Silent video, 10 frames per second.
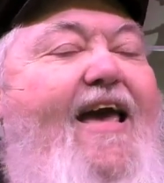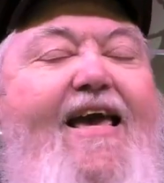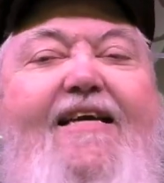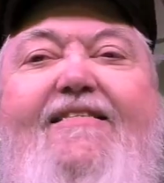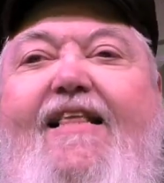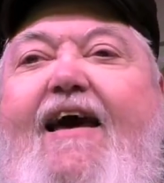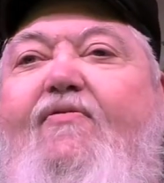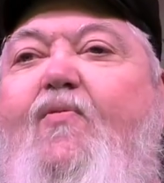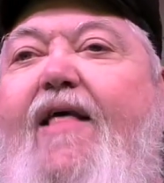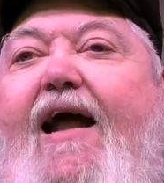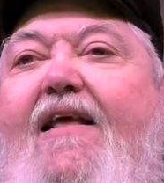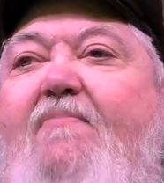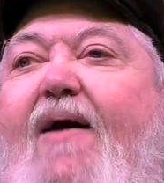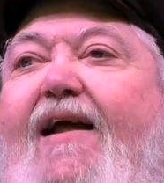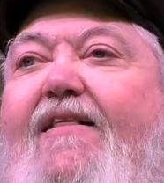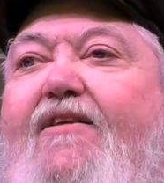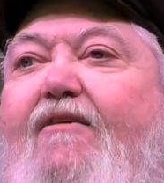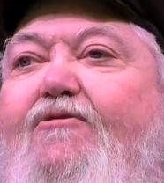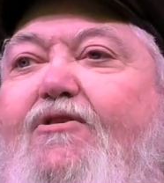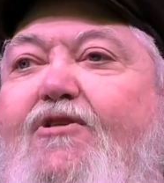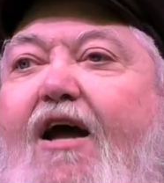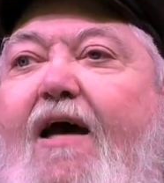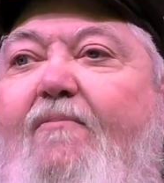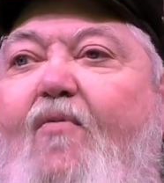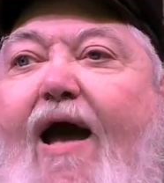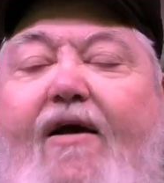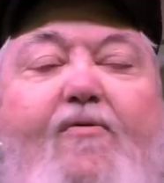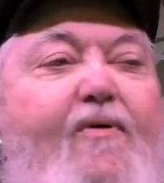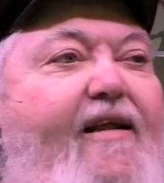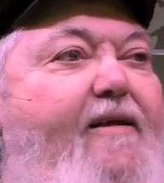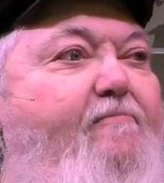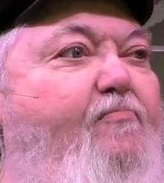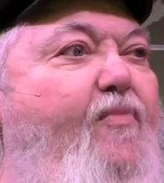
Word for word: he's left without anybody that knows the shop and how to run it.